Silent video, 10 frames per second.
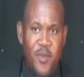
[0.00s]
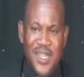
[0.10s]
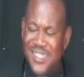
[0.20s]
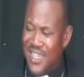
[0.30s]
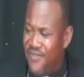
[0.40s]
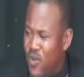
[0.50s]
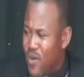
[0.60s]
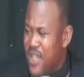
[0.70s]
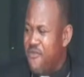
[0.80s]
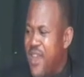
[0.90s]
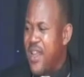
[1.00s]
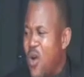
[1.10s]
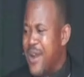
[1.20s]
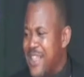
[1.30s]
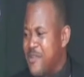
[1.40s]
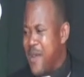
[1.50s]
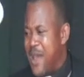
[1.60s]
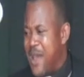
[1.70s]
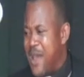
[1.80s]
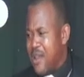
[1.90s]
David was a very honest man.
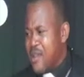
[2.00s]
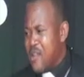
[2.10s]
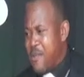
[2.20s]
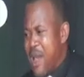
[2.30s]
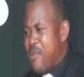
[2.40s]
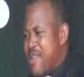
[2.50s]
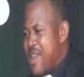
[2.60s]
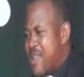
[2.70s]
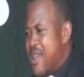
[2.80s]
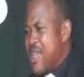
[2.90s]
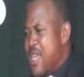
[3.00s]
So the Bible says he